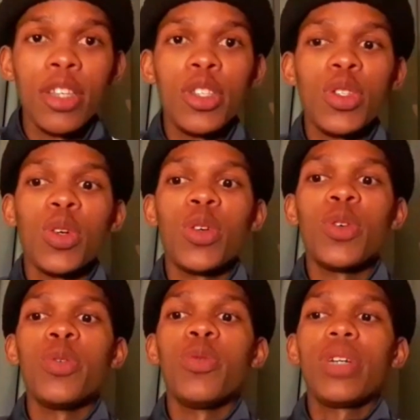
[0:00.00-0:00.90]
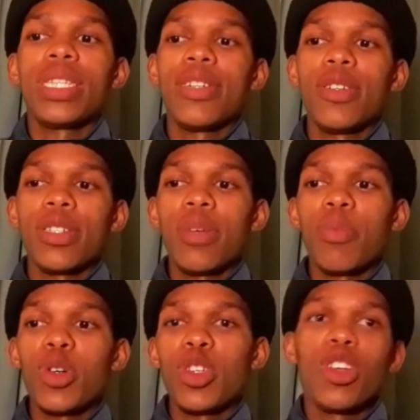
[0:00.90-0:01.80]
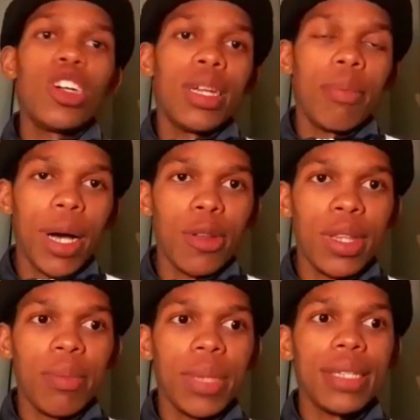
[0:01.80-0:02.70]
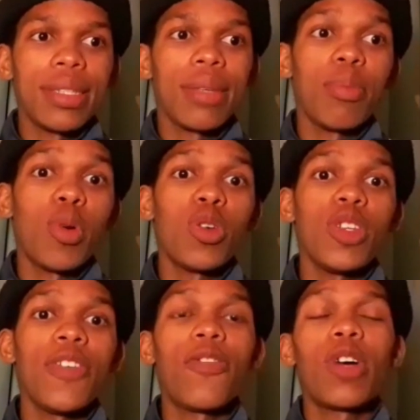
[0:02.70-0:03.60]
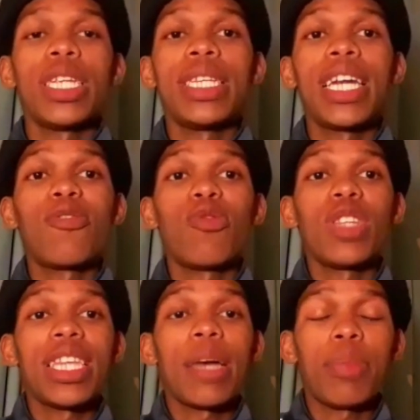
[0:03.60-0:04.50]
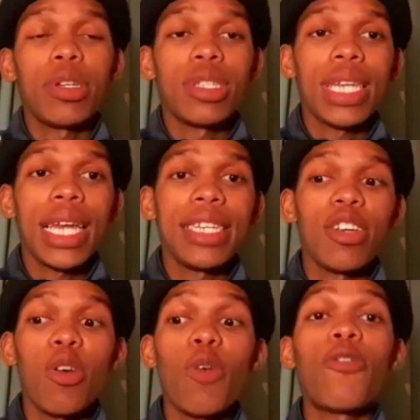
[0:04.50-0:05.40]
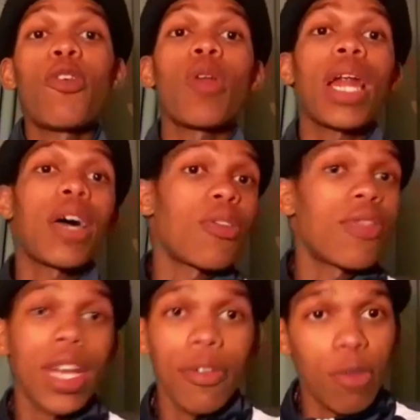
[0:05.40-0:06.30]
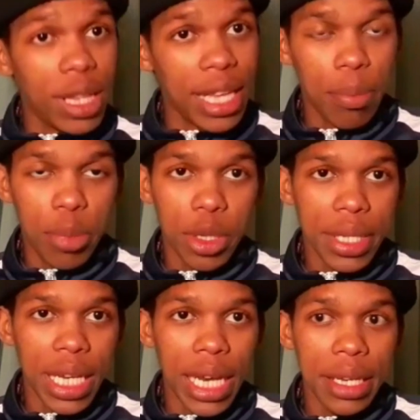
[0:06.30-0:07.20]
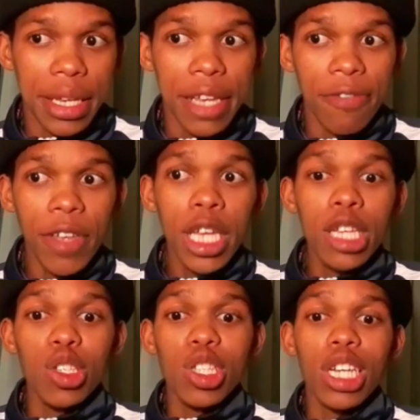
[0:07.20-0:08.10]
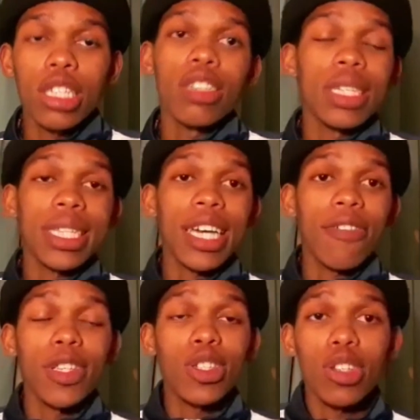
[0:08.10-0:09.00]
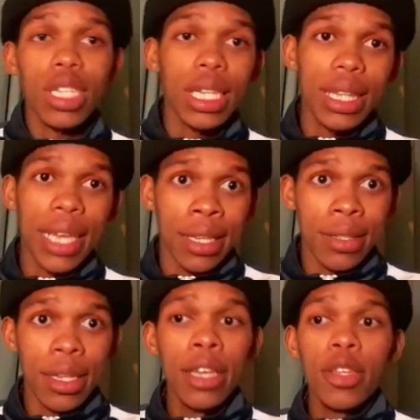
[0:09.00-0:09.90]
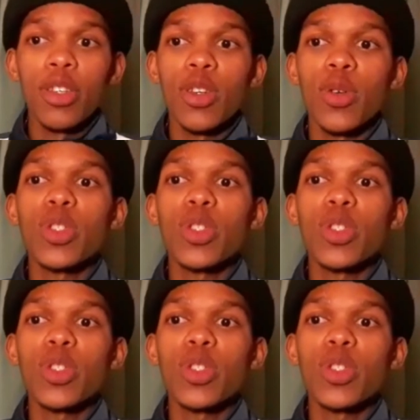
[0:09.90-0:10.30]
So the more you learn about them is the more you fall in love with their personality, or fall out of love with their personality if you start to discover certain things, you know.